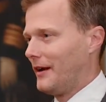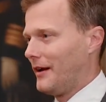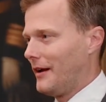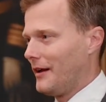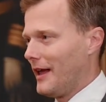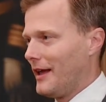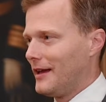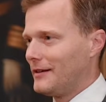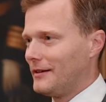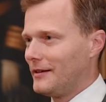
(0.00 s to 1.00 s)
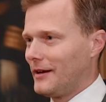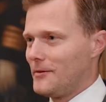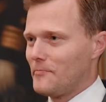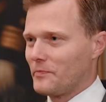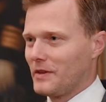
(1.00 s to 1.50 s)
made
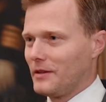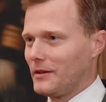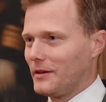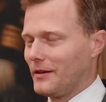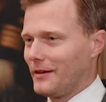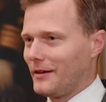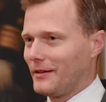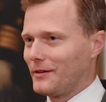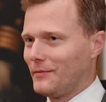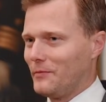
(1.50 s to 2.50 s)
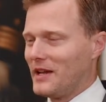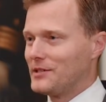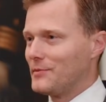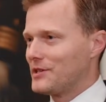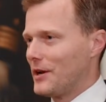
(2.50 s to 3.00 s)

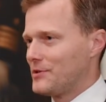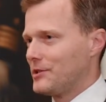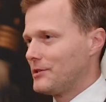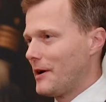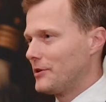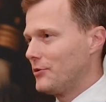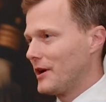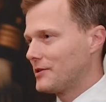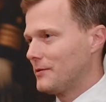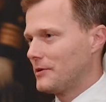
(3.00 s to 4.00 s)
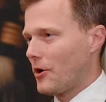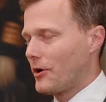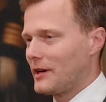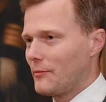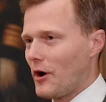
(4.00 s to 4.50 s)
some assumptions about U.S.
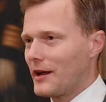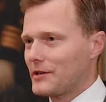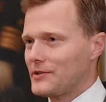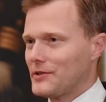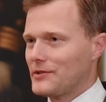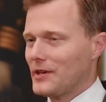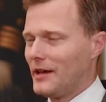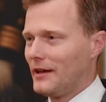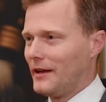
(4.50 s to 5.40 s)
targeting practices.